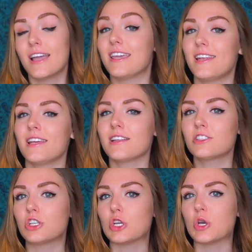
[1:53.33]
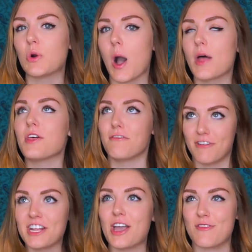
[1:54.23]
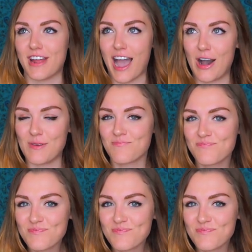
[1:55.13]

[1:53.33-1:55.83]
Getting into the video now.